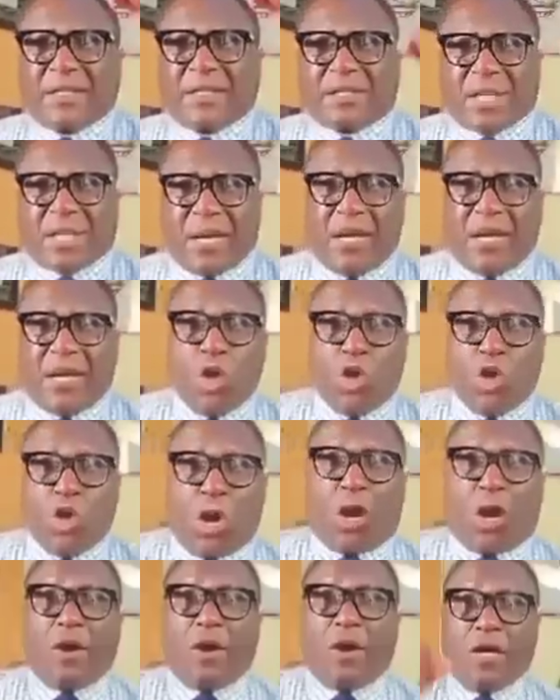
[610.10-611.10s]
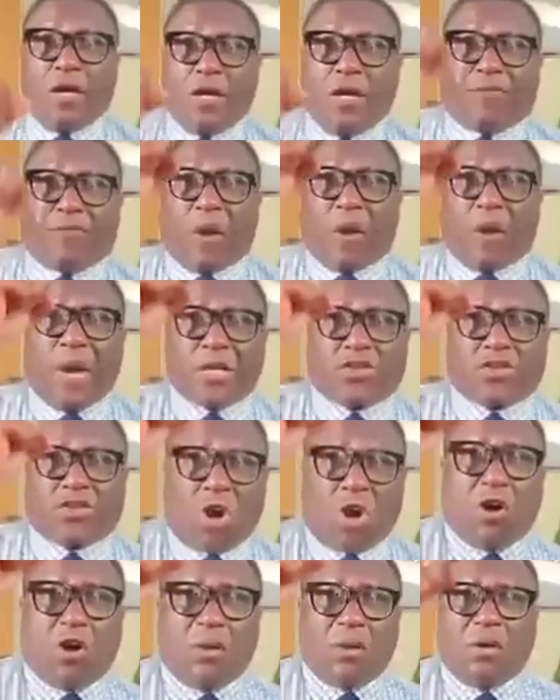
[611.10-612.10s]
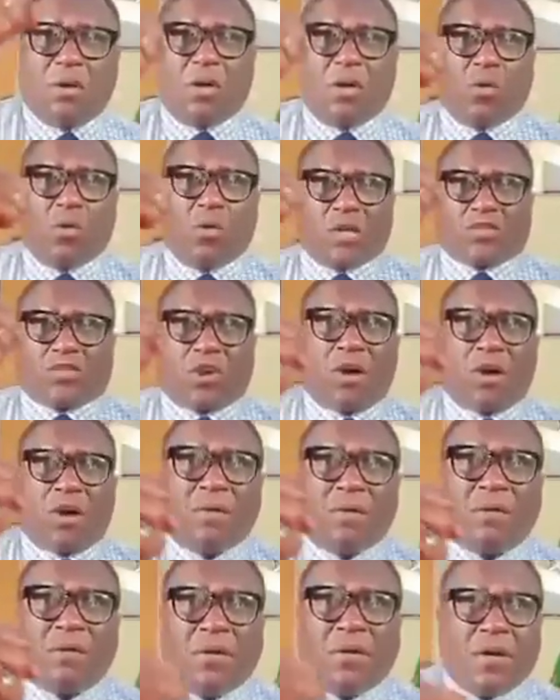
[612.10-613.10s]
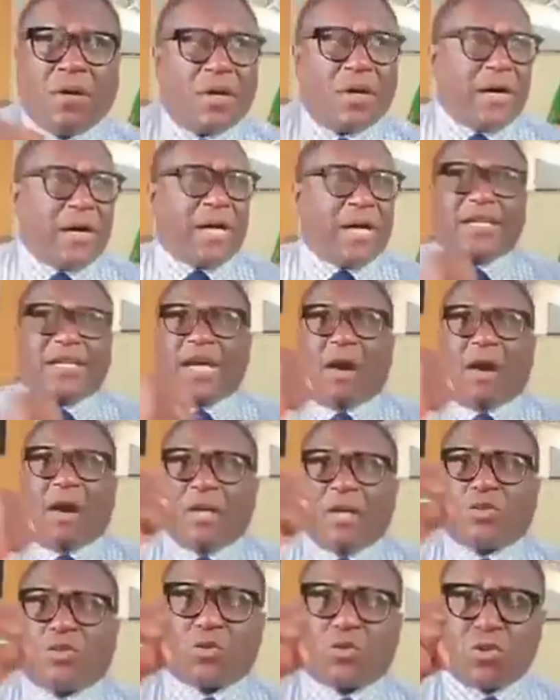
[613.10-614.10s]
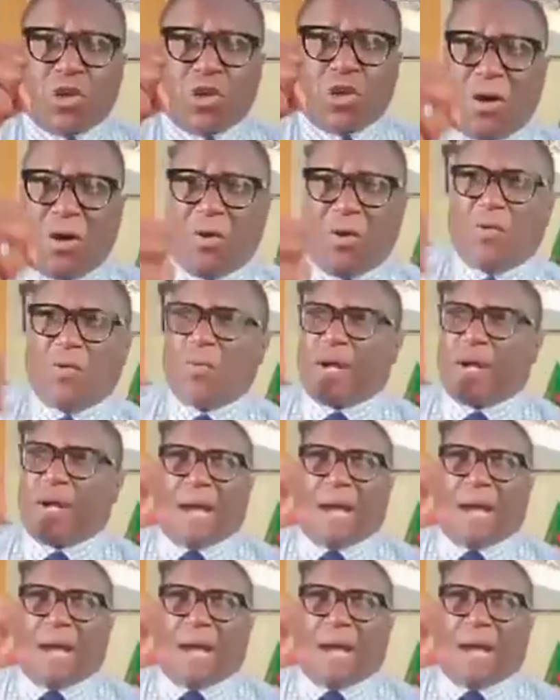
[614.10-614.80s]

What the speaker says: say, no, if we are strong, we're strong. And I want you to know, we're